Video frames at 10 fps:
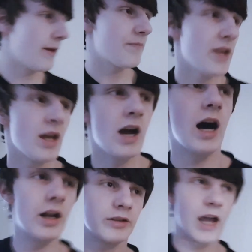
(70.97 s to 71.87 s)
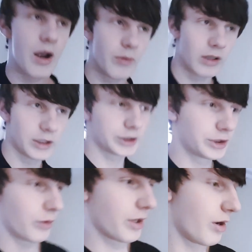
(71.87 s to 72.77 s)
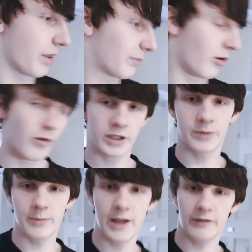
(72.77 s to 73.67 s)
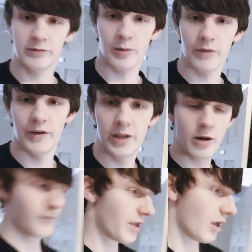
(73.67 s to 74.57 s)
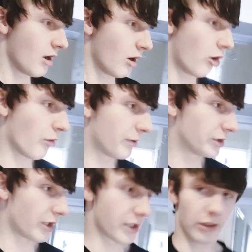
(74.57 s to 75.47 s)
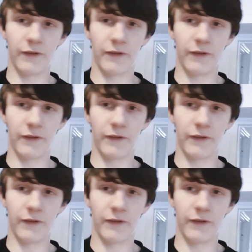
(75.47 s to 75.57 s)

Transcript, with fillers: it and I will show you the progress we make throughout the video. Hope you enjoy it so